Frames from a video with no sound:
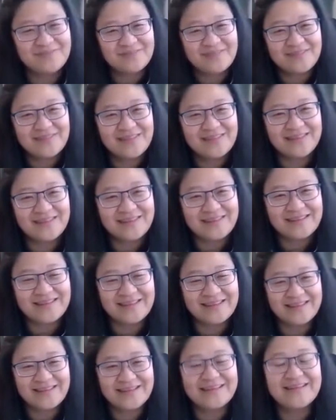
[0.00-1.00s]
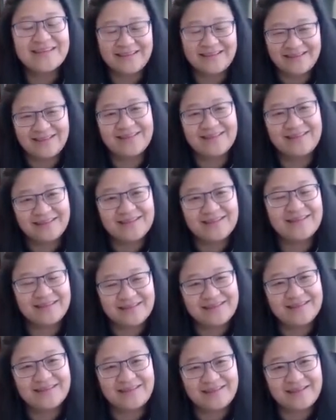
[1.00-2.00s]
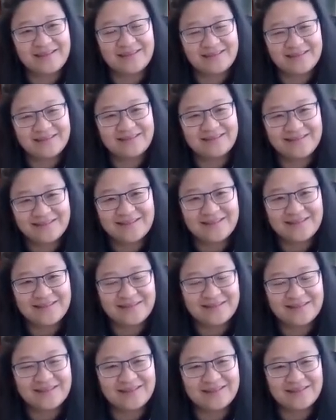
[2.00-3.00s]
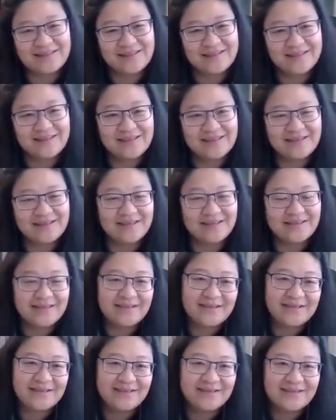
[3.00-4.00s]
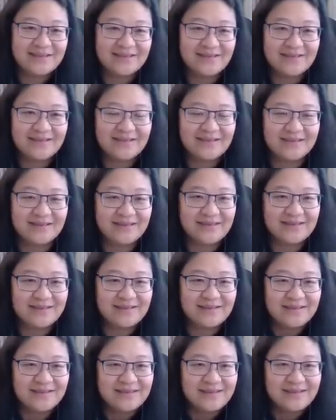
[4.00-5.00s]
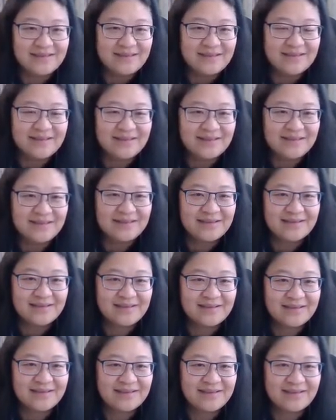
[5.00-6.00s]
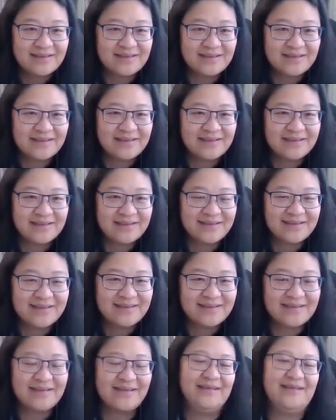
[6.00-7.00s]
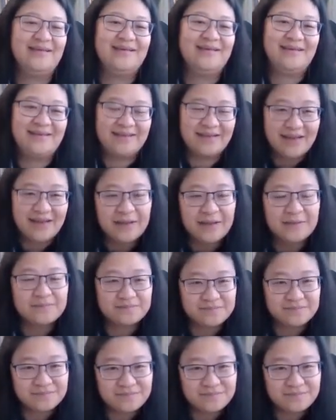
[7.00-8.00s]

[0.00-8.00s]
(silent)